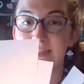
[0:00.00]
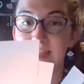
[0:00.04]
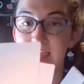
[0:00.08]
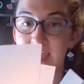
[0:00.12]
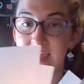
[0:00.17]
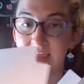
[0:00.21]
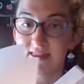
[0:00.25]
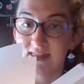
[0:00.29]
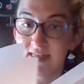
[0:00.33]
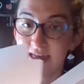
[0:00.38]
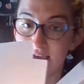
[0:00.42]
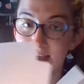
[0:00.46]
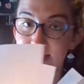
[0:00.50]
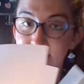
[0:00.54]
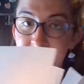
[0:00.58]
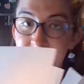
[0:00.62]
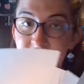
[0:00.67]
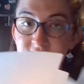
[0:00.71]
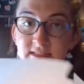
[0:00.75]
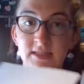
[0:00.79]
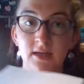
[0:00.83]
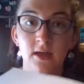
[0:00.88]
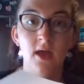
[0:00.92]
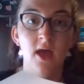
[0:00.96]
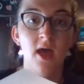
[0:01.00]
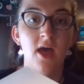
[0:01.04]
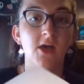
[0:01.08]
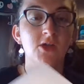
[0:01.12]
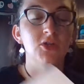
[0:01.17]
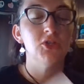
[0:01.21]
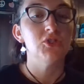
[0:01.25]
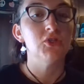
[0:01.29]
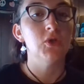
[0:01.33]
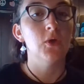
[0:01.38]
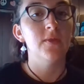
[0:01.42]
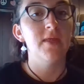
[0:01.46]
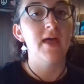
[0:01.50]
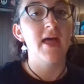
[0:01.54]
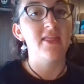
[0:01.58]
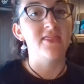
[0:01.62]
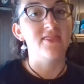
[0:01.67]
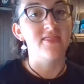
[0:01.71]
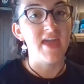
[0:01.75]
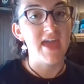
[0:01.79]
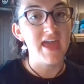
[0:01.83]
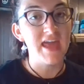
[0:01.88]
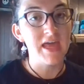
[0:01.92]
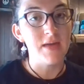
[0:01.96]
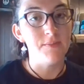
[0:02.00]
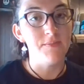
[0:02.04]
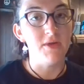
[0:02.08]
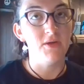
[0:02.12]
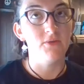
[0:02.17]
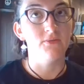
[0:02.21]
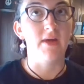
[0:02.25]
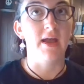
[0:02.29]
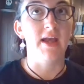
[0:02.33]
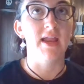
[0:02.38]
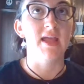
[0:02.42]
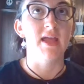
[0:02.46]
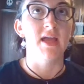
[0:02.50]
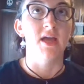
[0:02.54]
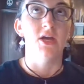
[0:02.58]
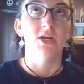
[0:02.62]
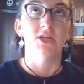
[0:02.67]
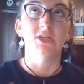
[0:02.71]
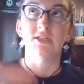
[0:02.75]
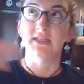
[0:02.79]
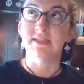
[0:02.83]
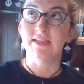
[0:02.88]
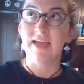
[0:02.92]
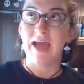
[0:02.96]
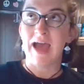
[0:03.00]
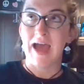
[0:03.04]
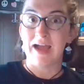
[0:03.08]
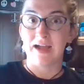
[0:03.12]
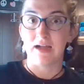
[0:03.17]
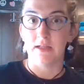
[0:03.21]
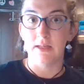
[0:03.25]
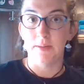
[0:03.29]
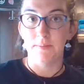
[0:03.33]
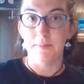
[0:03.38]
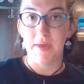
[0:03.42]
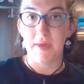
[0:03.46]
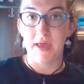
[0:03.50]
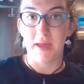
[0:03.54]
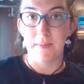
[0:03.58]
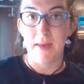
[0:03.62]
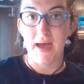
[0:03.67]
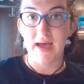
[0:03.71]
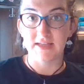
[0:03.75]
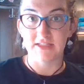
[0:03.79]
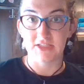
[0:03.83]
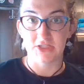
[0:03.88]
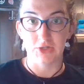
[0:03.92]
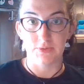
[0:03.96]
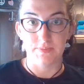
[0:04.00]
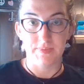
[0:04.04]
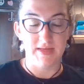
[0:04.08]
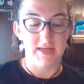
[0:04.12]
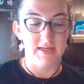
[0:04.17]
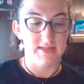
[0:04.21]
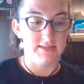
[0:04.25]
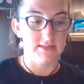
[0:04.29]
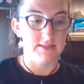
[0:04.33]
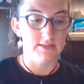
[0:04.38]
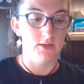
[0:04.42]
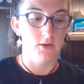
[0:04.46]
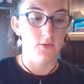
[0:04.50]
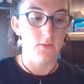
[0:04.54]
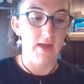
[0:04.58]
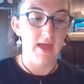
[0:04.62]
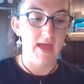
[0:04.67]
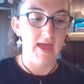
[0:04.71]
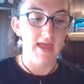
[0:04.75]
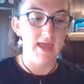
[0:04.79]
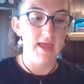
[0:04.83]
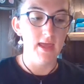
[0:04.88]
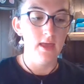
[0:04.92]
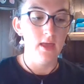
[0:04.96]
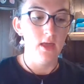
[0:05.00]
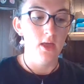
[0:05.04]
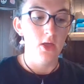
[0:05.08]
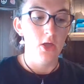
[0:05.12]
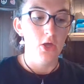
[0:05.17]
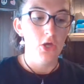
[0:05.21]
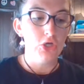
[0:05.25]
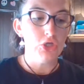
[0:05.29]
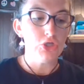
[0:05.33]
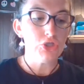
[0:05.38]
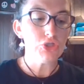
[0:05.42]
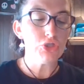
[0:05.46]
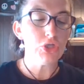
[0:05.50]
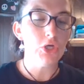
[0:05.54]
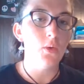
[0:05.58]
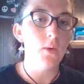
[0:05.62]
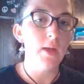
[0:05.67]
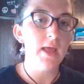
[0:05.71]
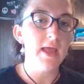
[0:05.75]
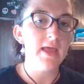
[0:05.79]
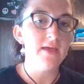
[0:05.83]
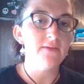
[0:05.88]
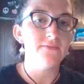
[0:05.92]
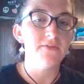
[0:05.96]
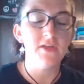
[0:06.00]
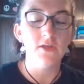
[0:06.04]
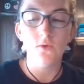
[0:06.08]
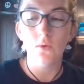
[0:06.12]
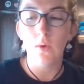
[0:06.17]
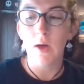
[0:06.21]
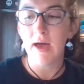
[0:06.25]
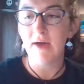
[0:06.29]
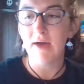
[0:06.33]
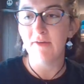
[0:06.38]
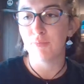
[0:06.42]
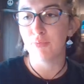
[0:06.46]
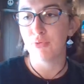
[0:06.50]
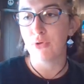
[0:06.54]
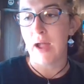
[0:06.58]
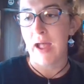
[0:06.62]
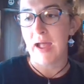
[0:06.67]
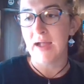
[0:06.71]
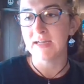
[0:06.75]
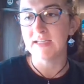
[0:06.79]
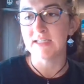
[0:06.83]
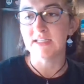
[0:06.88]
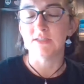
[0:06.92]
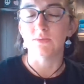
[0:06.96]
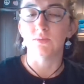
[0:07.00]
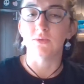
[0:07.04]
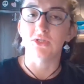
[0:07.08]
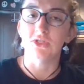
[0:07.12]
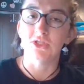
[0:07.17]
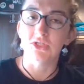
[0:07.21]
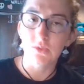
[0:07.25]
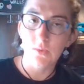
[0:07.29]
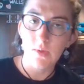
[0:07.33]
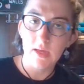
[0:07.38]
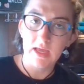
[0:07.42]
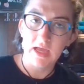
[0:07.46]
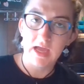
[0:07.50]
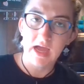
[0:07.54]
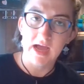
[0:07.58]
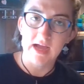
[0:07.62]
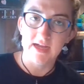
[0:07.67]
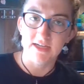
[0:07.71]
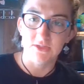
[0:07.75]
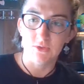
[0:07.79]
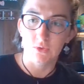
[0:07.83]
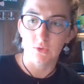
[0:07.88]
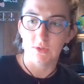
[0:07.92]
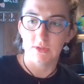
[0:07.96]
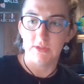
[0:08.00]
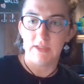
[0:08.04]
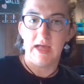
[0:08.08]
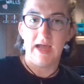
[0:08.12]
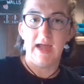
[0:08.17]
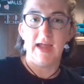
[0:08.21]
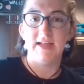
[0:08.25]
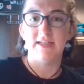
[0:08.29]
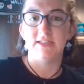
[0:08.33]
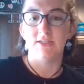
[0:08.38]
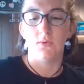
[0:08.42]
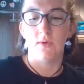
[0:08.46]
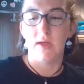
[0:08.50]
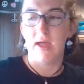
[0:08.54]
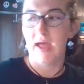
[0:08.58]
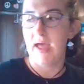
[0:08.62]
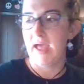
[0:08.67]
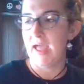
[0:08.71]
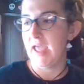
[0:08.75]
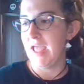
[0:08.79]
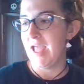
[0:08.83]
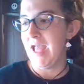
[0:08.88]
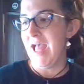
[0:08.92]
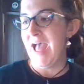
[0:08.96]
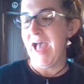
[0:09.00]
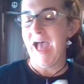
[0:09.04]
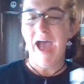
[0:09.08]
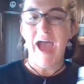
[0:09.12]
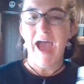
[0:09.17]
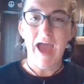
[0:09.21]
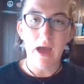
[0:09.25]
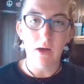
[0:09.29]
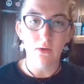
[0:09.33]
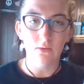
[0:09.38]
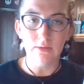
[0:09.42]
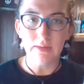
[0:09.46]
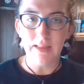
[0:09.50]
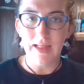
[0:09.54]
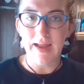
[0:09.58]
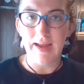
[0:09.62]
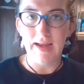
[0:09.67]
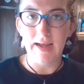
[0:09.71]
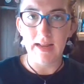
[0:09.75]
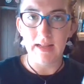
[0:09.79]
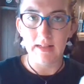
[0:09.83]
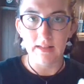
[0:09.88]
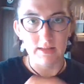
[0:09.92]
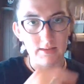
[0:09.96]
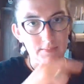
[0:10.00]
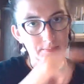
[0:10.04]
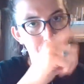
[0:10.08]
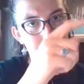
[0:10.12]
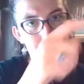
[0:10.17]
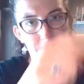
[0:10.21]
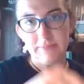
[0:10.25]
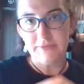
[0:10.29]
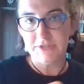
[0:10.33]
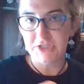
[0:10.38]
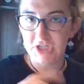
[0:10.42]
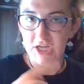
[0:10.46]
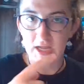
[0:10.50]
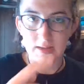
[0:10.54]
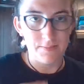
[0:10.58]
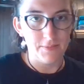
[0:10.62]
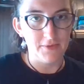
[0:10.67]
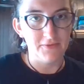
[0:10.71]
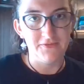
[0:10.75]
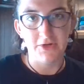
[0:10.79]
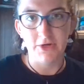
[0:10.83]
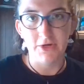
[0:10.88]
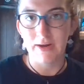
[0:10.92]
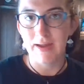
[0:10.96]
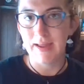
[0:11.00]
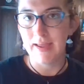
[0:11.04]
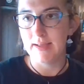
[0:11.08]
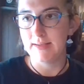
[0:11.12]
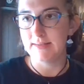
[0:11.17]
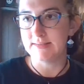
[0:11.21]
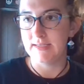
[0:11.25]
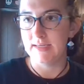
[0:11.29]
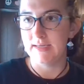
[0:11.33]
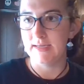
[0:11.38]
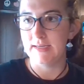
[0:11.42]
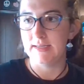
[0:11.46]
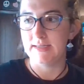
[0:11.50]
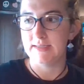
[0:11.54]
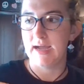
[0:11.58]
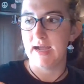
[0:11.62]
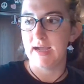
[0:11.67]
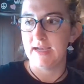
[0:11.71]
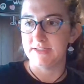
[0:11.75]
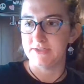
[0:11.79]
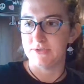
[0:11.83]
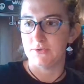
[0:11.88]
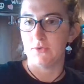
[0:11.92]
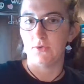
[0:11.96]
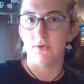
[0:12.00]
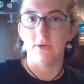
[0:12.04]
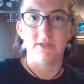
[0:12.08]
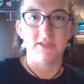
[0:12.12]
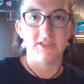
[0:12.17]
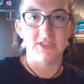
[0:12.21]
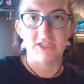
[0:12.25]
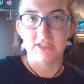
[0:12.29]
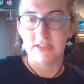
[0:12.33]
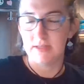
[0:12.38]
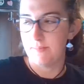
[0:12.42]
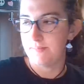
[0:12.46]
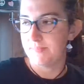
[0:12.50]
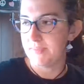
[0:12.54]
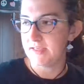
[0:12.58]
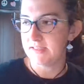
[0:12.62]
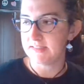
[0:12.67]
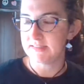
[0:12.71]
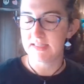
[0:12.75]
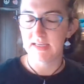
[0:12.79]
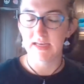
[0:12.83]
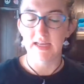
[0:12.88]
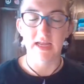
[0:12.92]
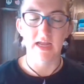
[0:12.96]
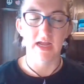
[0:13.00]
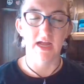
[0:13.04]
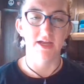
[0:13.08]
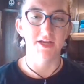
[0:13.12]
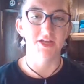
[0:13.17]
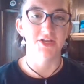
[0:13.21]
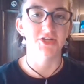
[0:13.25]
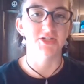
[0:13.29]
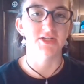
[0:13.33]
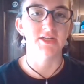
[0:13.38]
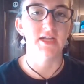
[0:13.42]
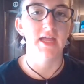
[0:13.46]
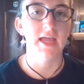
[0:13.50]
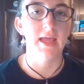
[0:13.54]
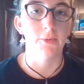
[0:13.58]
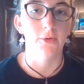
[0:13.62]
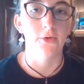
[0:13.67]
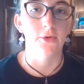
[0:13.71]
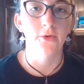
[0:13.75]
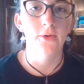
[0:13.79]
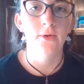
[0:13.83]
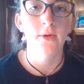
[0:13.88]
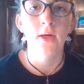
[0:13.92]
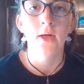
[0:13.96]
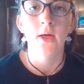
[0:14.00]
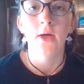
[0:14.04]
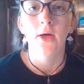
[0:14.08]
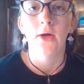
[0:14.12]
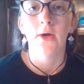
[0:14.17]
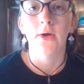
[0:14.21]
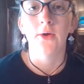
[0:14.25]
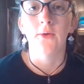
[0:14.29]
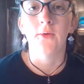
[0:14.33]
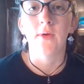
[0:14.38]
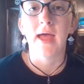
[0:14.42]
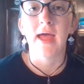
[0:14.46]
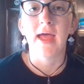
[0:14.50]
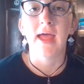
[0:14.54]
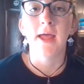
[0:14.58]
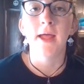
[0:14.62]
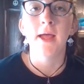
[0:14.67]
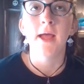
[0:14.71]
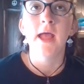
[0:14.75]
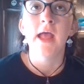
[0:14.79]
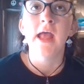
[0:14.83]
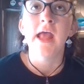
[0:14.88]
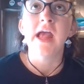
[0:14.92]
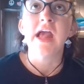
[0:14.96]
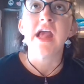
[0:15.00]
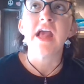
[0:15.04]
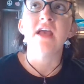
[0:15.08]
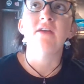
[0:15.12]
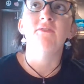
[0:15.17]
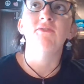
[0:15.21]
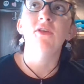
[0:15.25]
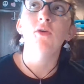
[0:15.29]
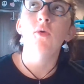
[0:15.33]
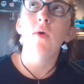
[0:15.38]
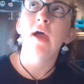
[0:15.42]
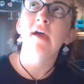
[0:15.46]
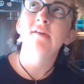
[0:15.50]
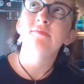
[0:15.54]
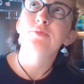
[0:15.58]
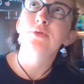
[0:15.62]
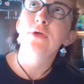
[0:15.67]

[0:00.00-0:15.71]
like this so that they can be ready to tackle a big masterpiece, okay? So if you have practice with doing contour lines, okay, outlining the shape of your hand sanitizer or just something sitting on your table, okay, if you have